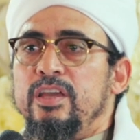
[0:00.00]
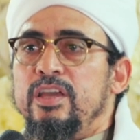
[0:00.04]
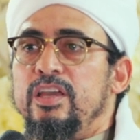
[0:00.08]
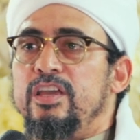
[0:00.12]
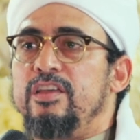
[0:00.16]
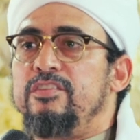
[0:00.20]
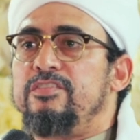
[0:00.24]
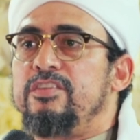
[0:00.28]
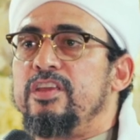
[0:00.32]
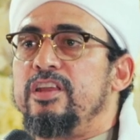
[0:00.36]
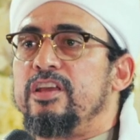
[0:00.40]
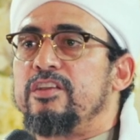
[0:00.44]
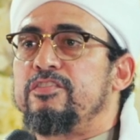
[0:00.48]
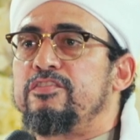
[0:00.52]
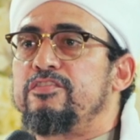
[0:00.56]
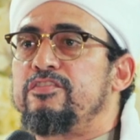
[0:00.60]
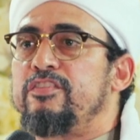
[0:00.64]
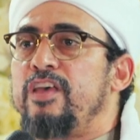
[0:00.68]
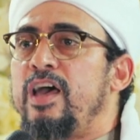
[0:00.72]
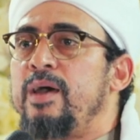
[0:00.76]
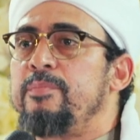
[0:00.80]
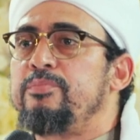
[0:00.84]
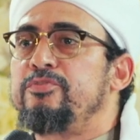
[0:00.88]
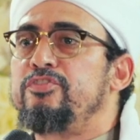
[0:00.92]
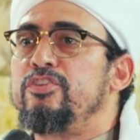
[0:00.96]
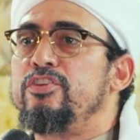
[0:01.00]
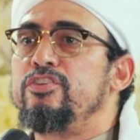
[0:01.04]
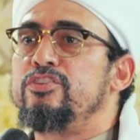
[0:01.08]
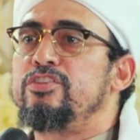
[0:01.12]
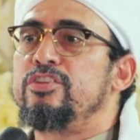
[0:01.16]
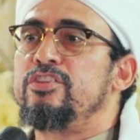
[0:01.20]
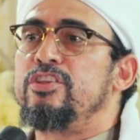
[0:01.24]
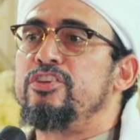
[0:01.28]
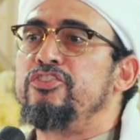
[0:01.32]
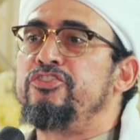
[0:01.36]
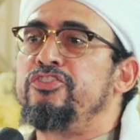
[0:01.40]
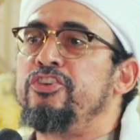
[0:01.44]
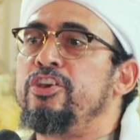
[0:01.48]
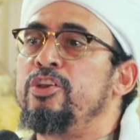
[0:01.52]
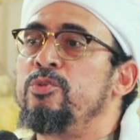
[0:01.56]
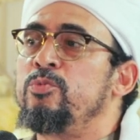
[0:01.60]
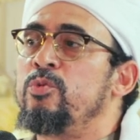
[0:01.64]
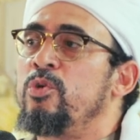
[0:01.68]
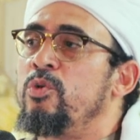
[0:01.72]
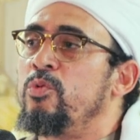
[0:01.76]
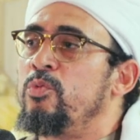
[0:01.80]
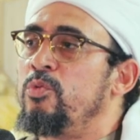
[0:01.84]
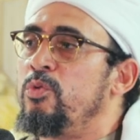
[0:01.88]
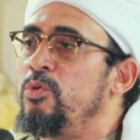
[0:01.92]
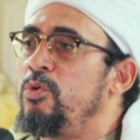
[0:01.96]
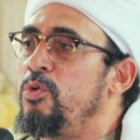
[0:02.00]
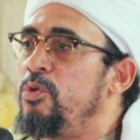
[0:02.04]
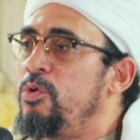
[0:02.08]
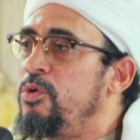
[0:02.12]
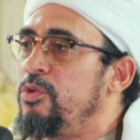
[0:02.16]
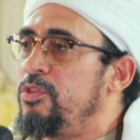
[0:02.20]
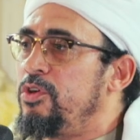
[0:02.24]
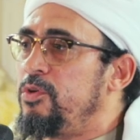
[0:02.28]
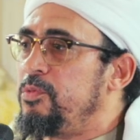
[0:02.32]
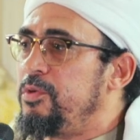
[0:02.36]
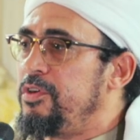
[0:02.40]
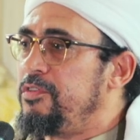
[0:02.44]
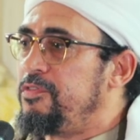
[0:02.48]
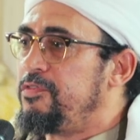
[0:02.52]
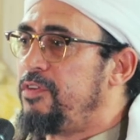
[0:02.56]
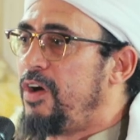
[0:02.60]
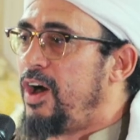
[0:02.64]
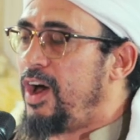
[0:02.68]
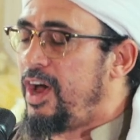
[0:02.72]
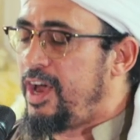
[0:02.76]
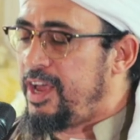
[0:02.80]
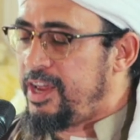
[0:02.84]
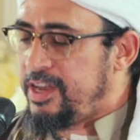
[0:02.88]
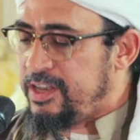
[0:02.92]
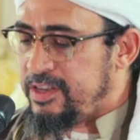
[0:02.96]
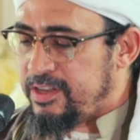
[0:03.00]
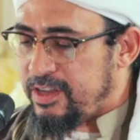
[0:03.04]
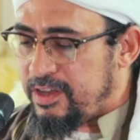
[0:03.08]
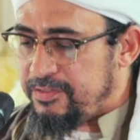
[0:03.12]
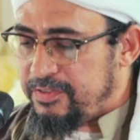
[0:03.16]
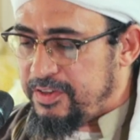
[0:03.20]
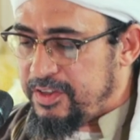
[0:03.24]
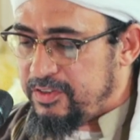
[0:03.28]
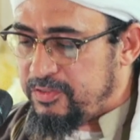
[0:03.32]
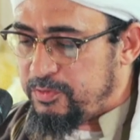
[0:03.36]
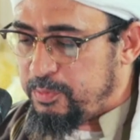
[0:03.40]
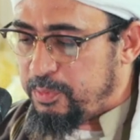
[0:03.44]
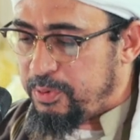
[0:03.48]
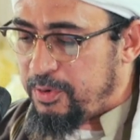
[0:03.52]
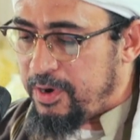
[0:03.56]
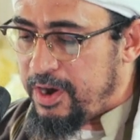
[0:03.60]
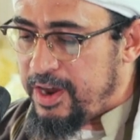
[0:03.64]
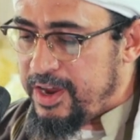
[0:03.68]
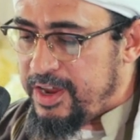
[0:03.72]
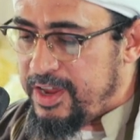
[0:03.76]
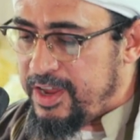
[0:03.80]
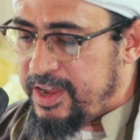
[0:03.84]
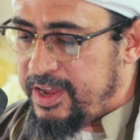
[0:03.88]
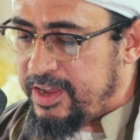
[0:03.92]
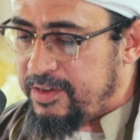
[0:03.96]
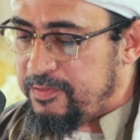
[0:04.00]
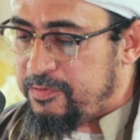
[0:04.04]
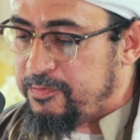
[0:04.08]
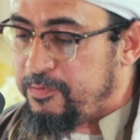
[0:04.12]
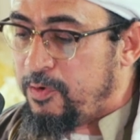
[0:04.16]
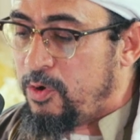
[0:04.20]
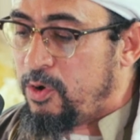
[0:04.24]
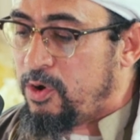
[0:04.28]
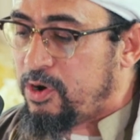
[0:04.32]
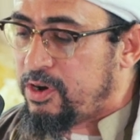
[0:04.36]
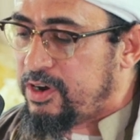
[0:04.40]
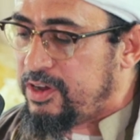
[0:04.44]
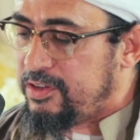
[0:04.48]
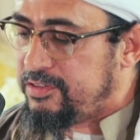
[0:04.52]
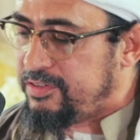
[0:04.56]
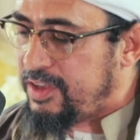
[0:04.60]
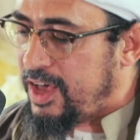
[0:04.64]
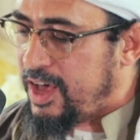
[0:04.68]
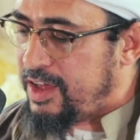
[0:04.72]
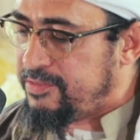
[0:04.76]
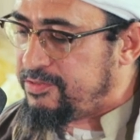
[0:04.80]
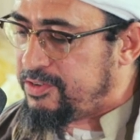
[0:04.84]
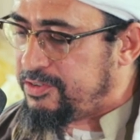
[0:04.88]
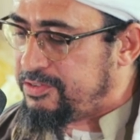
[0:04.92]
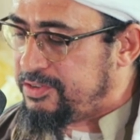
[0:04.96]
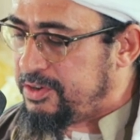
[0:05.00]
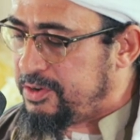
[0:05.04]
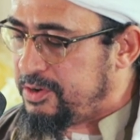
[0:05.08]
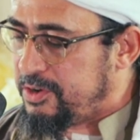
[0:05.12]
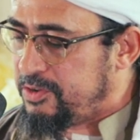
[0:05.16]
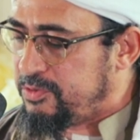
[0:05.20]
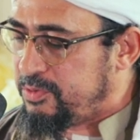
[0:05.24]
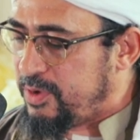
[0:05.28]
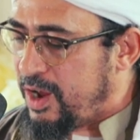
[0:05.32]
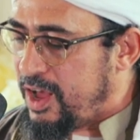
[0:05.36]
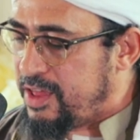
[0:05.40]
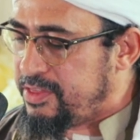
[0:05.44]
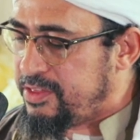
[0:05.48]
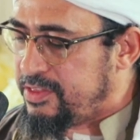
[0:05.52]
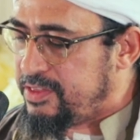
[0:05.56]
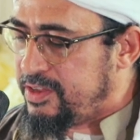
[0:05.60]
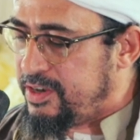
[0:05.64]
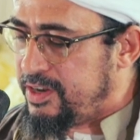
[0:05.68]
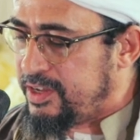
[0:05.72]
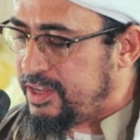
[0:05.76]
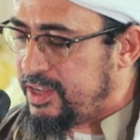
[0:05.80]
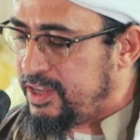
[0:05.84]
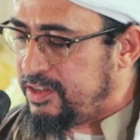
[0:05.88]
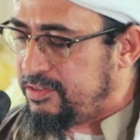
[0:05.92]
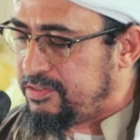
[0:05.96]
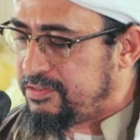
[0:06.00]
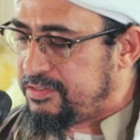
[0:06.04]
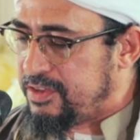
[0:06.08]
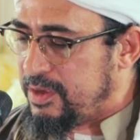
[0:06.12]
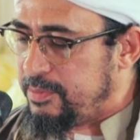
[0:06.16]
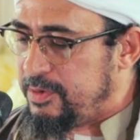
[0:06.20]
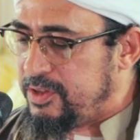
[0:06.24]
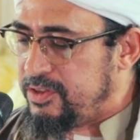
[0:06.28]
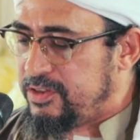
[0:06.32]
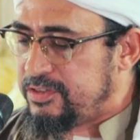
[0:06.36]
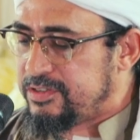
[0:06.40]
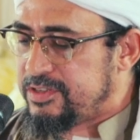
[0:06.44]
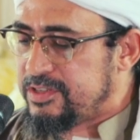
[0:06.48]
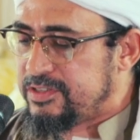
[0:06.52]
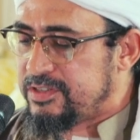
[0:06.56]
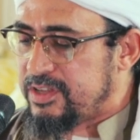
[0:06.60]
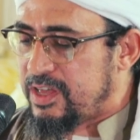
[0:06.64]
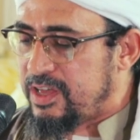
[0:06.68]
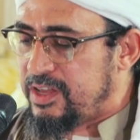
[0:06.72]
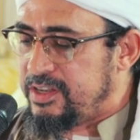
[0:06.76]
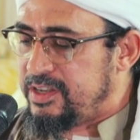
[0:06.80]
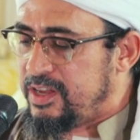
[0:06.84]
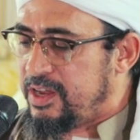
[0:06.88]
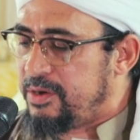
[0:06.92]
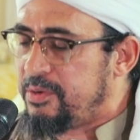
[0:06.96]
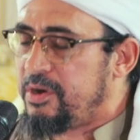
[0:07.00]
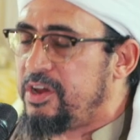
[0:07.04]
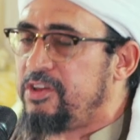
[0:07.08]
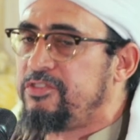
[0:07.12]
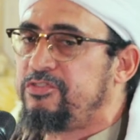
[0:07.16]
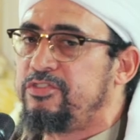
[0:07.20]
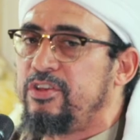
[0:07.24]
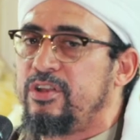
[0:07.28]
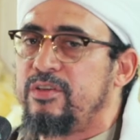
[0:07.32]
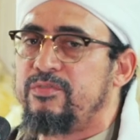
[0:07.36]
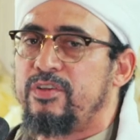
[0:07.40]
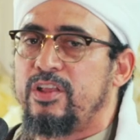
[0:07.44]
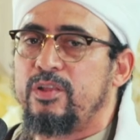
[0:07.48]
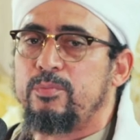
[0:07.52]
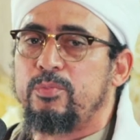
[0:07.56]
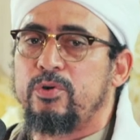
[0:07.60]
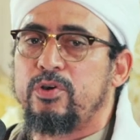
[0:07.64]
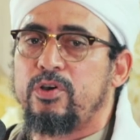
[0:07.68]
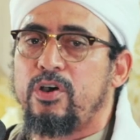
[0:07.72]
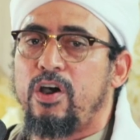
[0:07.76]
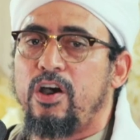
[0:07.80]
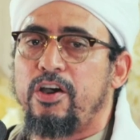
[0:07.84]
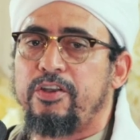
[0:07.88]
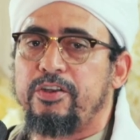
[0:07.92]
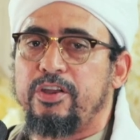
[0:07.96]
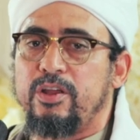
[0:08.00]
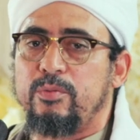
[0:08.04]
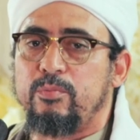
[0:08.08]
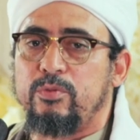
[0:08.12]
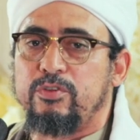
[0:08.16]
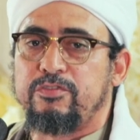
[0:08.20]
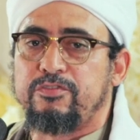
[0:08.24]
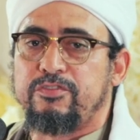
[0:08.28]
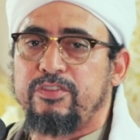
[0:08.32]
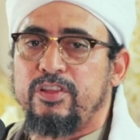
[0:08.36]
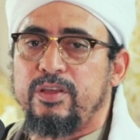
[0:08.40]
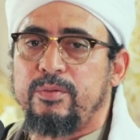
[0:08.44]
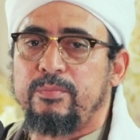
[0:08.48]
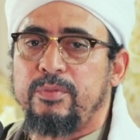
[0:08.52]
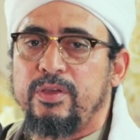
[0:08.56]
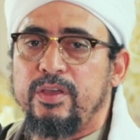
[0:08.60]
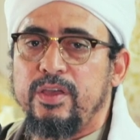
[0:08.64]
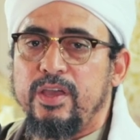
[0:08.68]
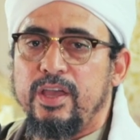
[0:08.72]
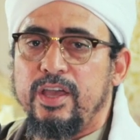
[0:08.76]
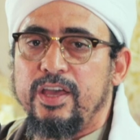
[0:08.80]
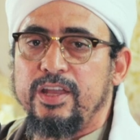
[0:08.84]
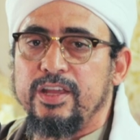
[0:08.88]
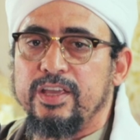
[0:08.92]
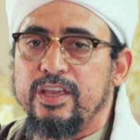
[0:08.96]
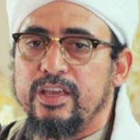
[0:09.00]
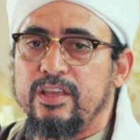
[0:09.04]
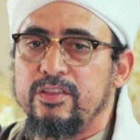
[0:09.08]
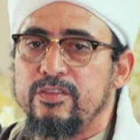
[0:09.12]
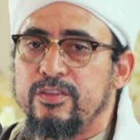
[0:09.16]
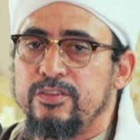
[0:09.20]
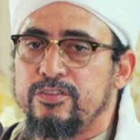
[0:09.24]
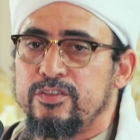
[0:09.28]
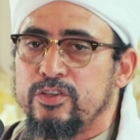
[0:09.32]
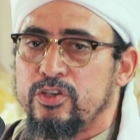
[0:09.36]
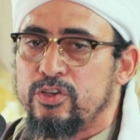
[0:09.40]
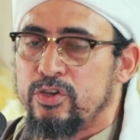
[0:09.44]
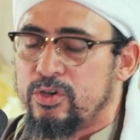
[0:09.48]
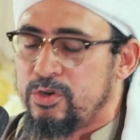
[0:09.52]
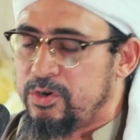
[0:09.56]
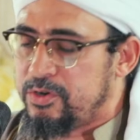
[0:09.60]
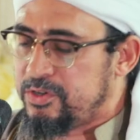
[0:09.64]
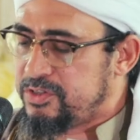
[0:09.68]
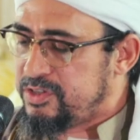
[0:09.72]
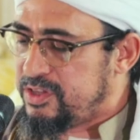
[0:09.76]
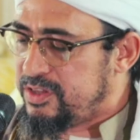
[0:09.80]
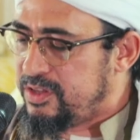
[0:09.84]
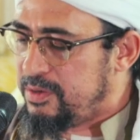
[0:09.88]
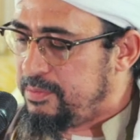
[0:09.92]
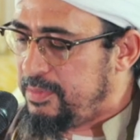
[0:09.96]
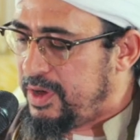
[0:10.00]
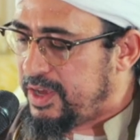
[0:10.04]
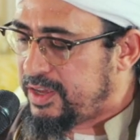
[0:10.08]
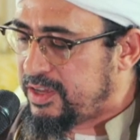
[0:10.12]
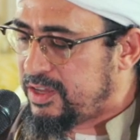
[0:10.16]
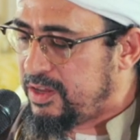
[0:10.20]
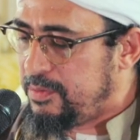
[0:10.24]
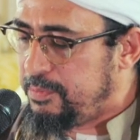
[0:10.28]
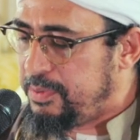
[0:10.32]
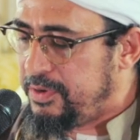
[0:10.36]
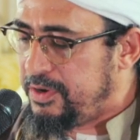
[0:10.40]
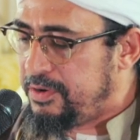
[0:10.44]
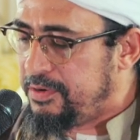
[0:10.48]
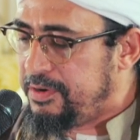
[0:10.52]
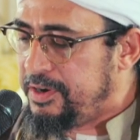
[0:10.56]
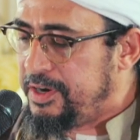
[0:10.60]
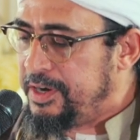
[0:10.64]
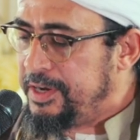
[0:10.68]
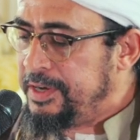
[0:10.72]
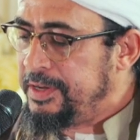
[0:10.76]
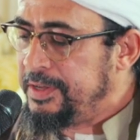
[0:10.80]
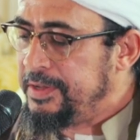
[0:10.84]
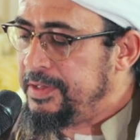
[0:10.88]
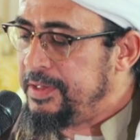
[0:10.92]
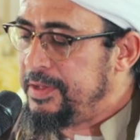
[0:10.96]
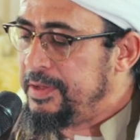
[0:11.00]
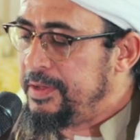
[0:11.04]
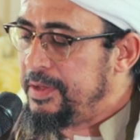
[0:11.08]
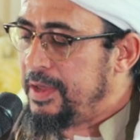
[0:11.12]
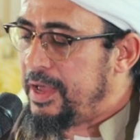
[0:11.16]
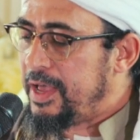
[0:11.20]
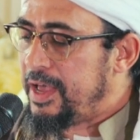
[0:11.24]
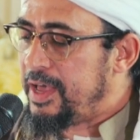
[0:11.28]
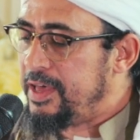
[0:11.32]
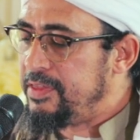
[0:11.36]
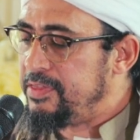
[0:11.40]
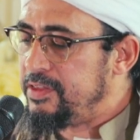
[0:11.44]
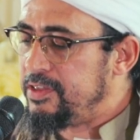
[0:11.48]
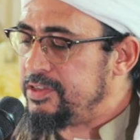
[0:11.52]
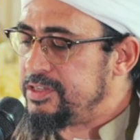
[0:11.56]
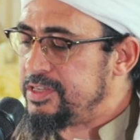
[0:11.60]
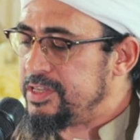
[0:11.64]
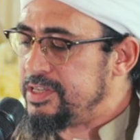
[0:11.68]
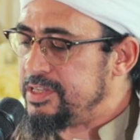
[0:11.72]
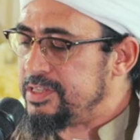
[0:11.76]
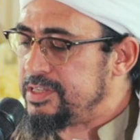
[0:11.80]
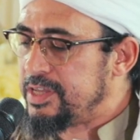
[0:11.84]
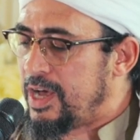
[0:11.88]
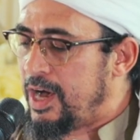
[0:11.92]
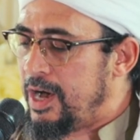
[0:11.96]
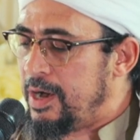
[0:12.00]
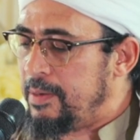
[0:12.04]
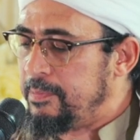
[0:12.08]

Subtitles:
is an exception to the general rule that we find of his praying for his adversaries rather than against them. And this is a narration of Al-Bukhari and Muslim. And again, this occurs in the Meccan period. And this is